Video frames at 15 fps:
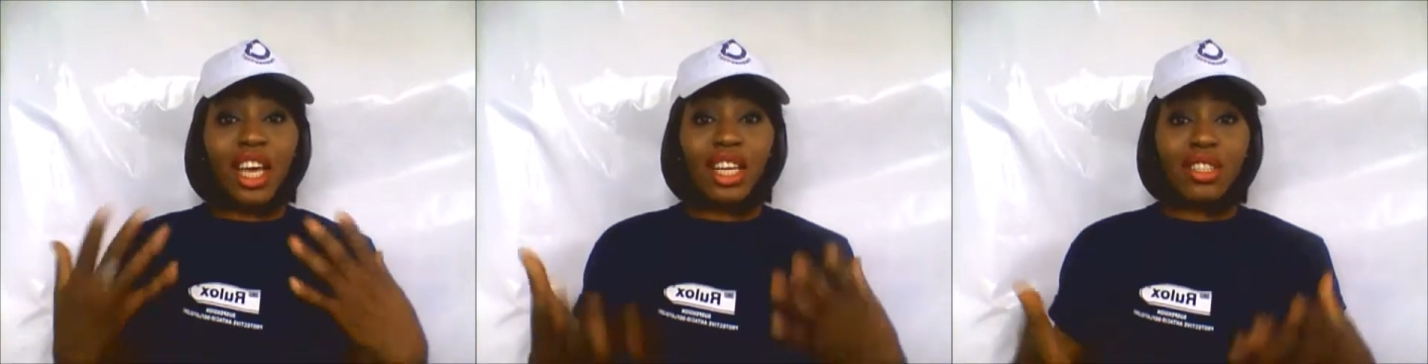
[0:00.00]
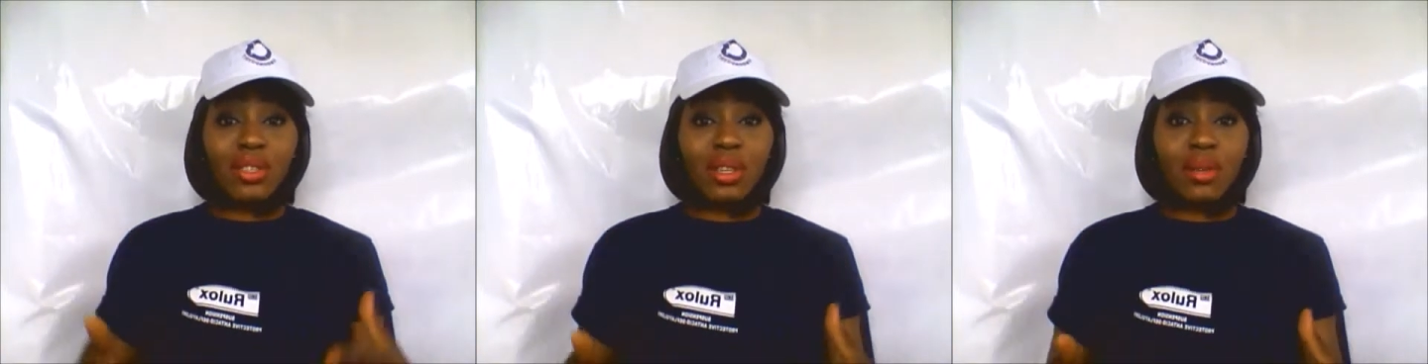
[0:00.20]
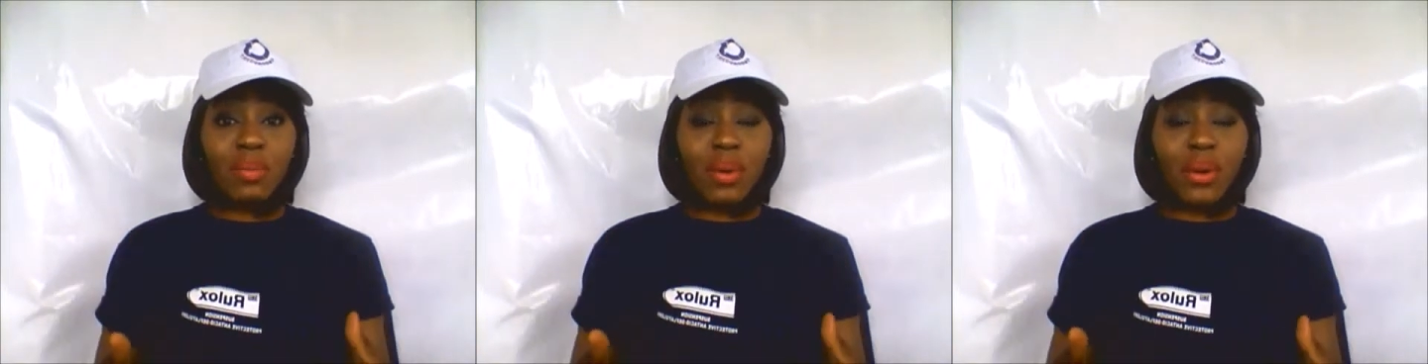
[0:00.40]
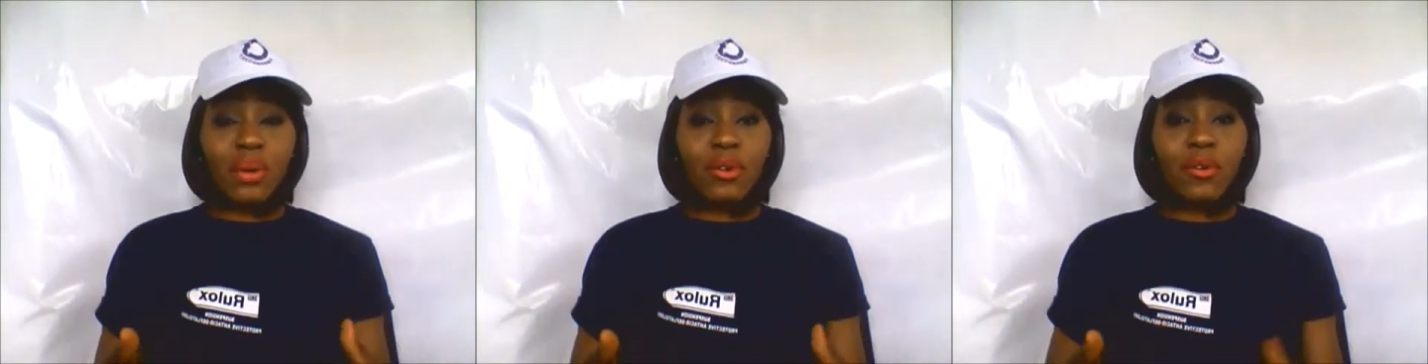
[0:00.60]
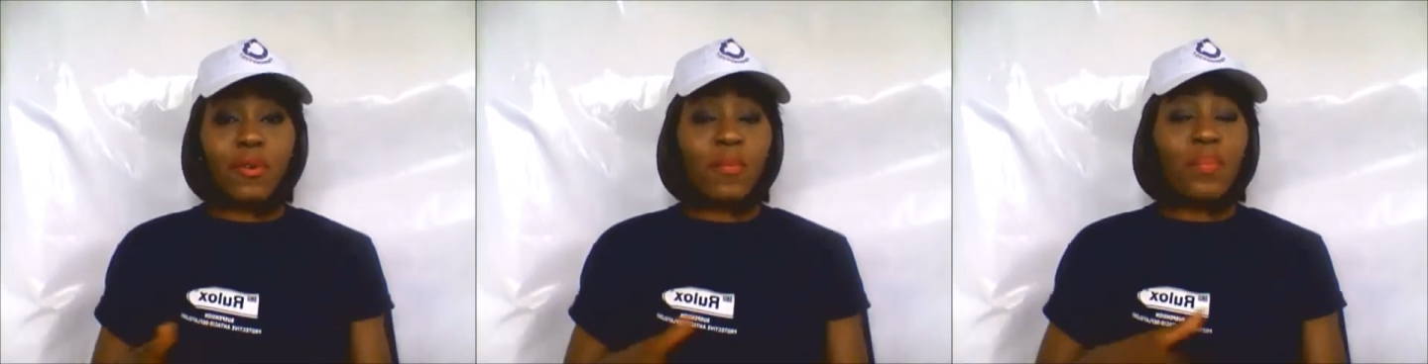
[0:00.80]
It's all
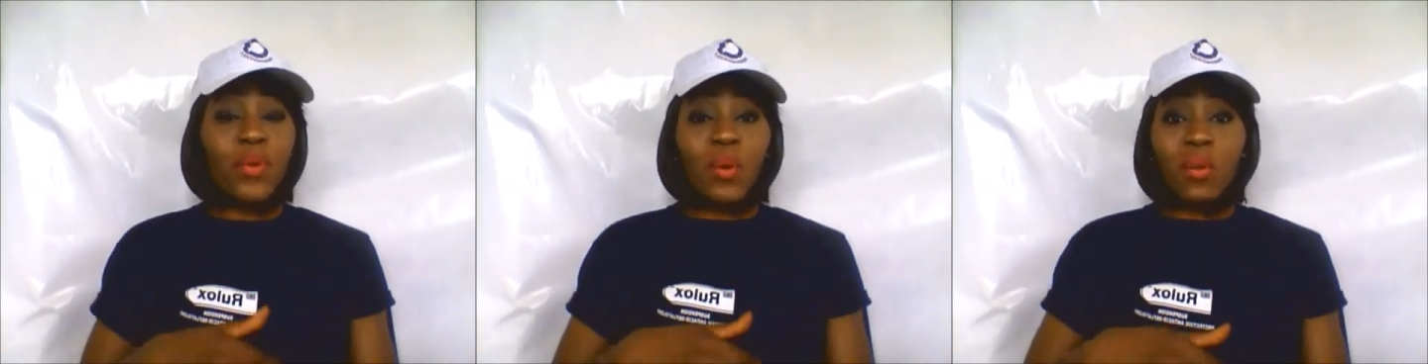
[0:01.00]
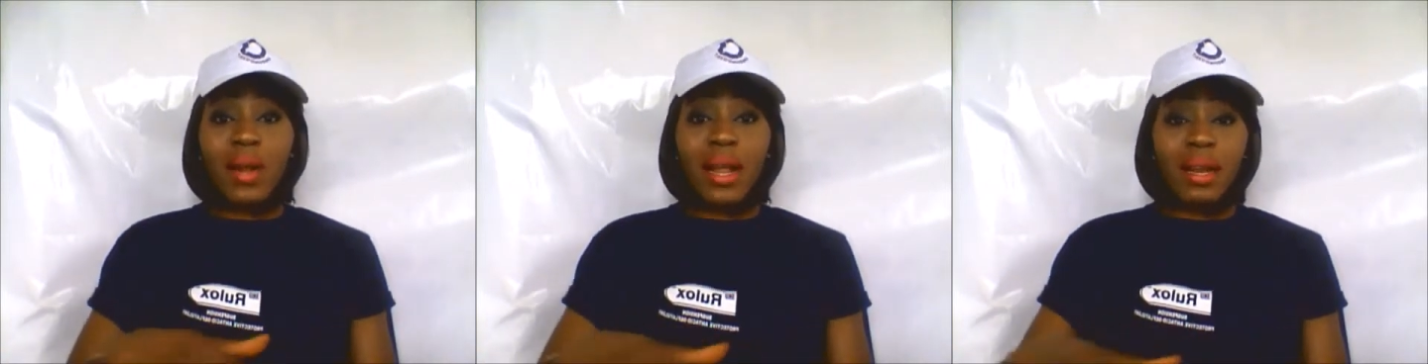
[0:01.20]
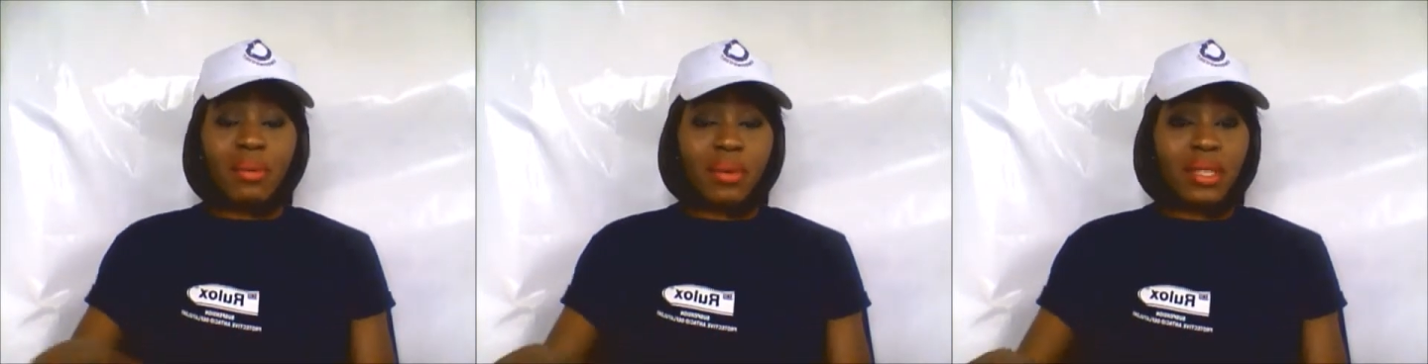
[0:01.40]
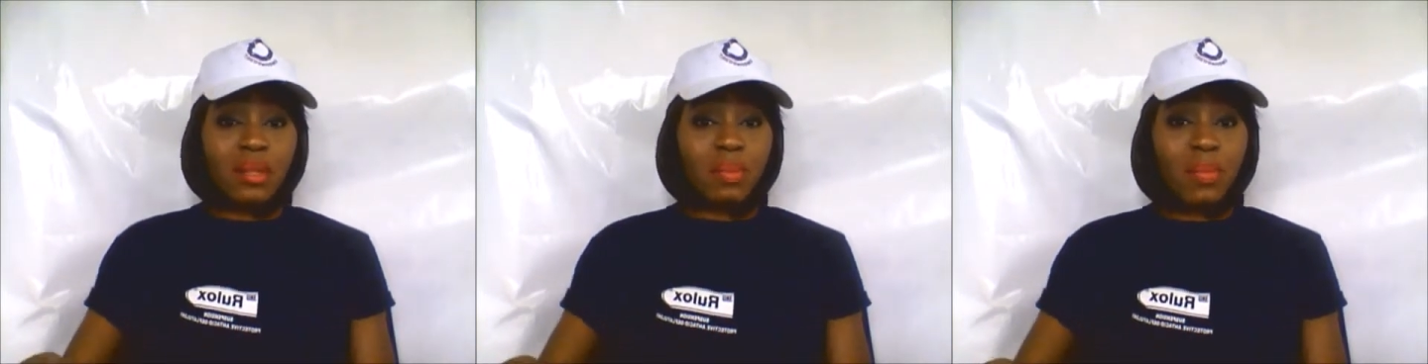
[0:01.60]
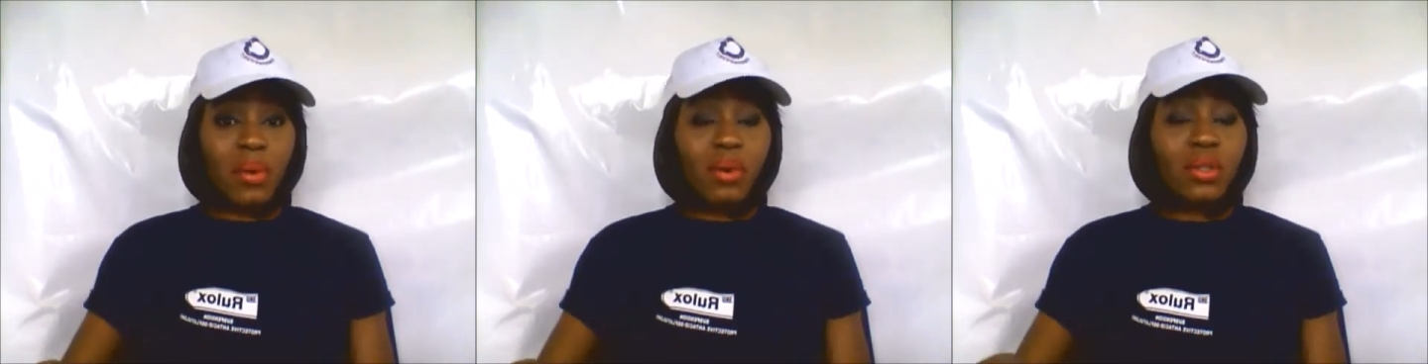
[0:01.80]
about you. Whether they
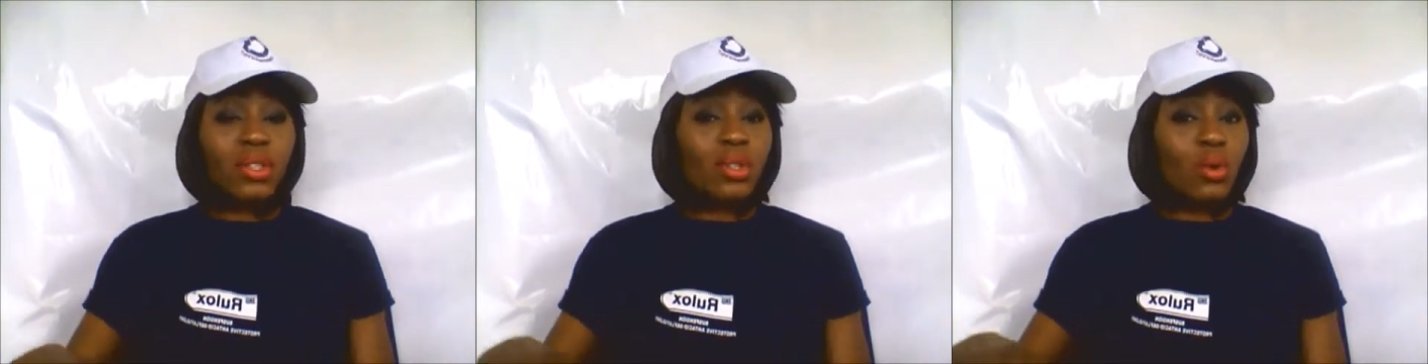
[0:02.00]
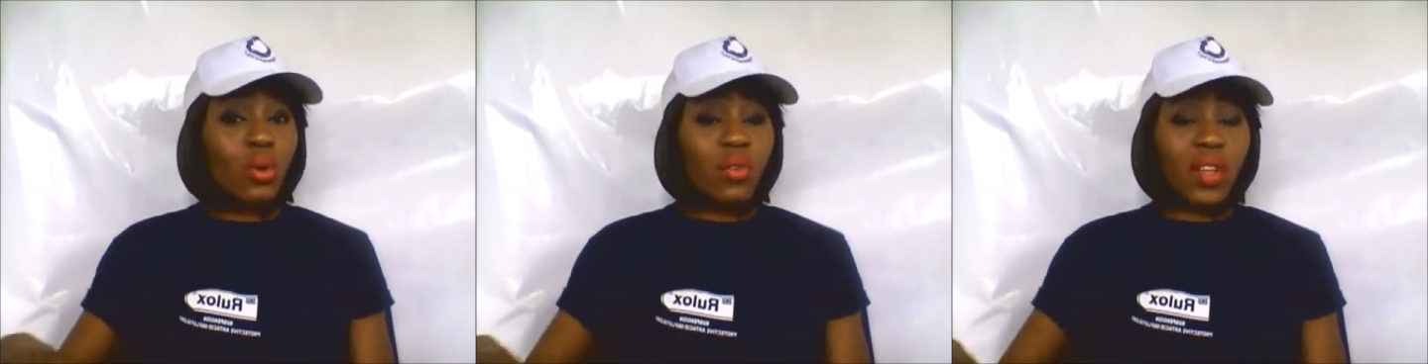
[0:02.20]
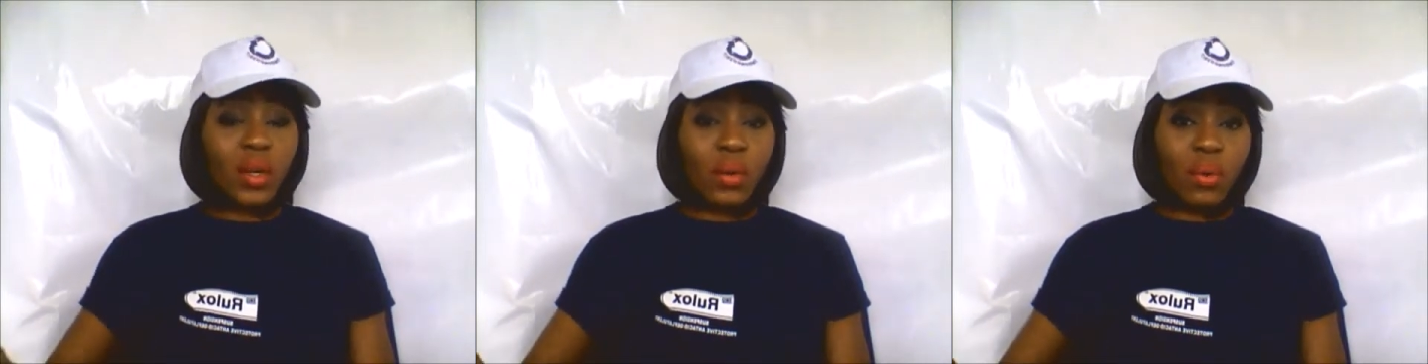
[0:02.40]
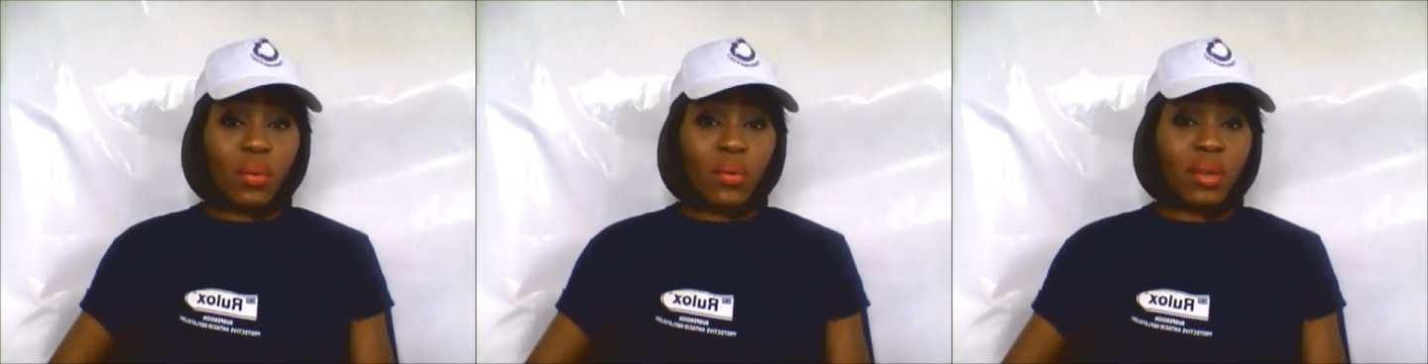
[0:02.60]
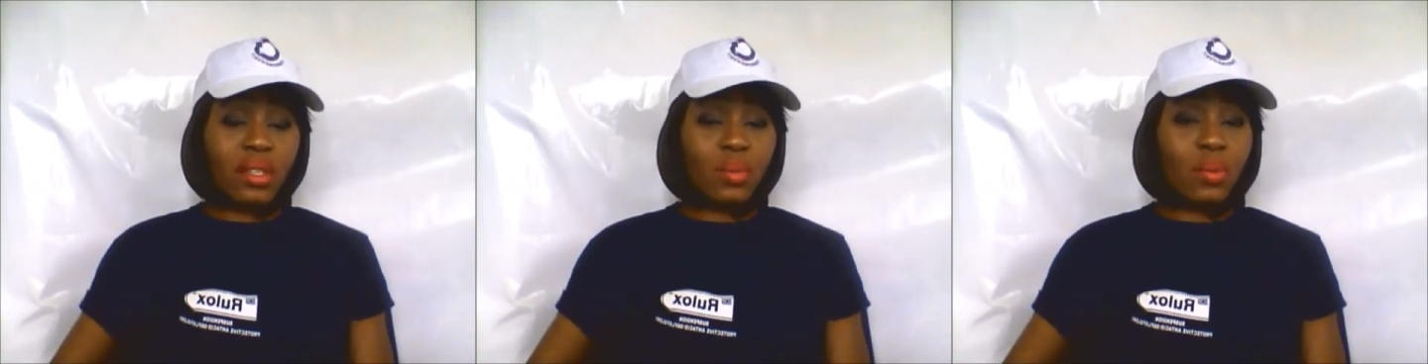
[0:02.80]
respond or they
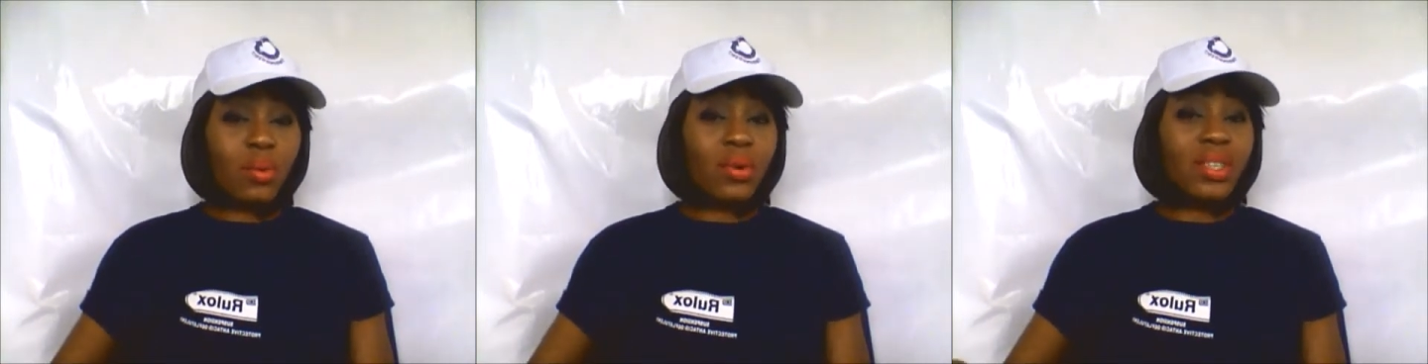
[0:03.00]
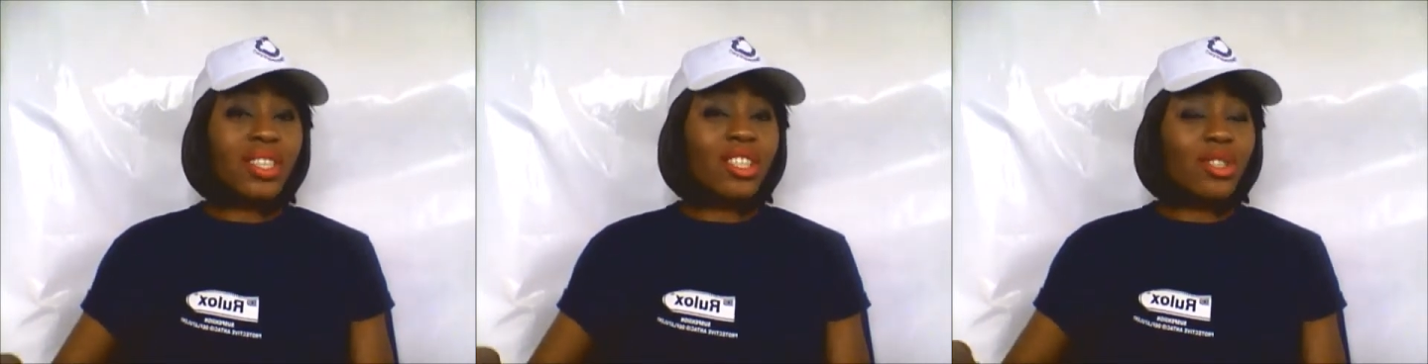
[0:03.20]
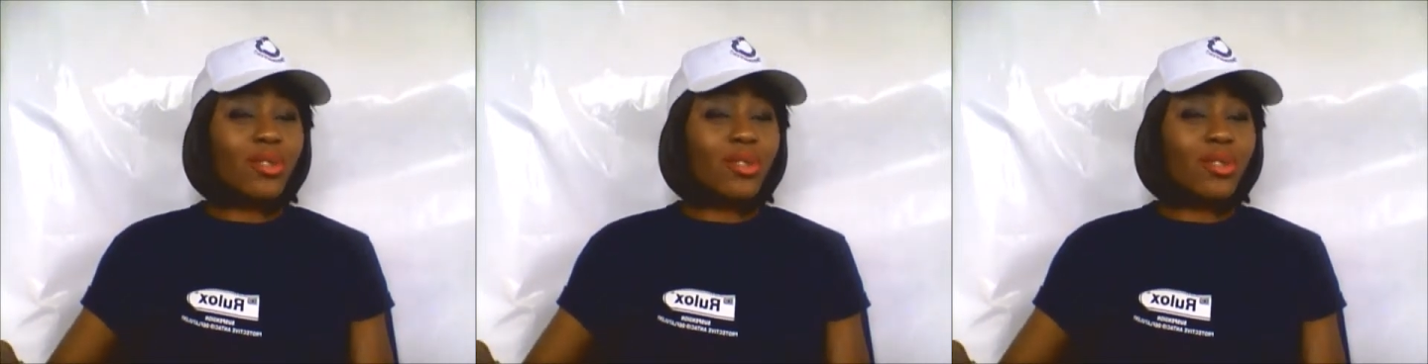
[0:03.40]
don't respond,